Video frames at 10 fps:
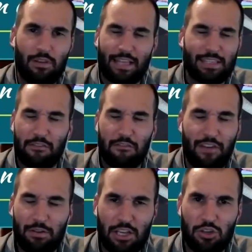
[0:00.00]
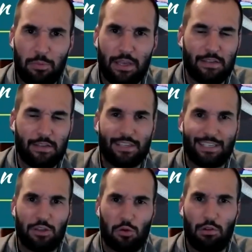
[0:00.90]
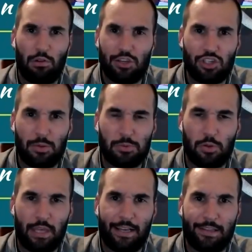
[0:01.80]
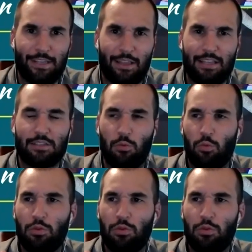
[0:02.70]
that's the foundational piece of this is your relationships with kids and that's the